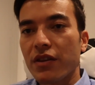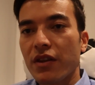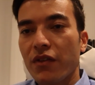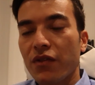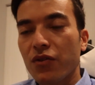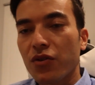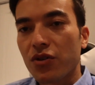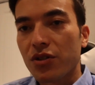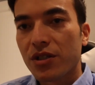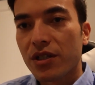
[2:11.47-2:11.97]

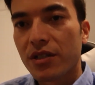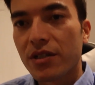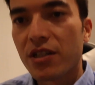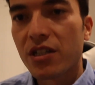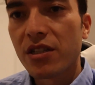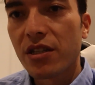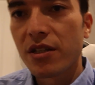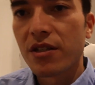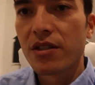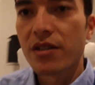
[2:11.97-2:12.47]
Of course, this
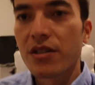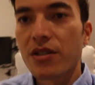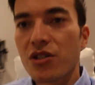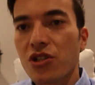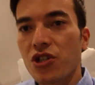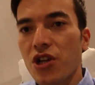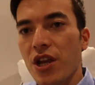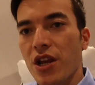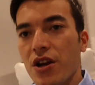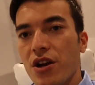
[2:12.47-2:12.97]
is this
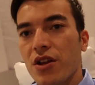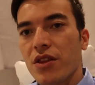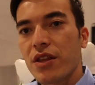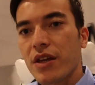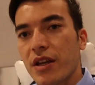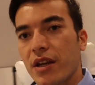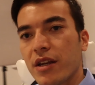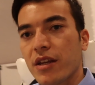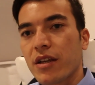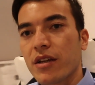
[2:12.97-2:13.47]
chair
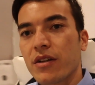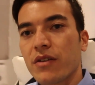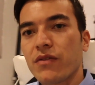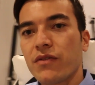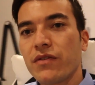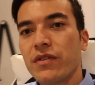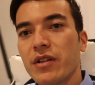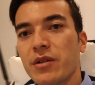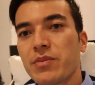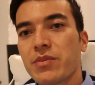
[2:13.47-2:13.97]
that it can
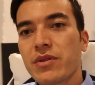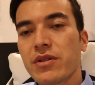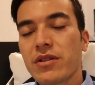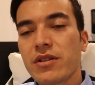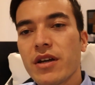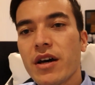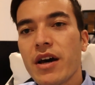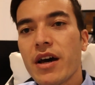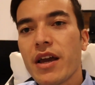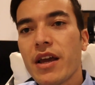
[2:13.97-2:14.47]
flip
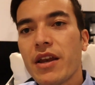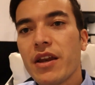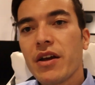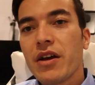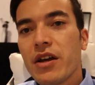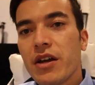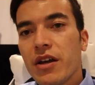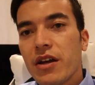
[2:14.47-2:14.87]
side,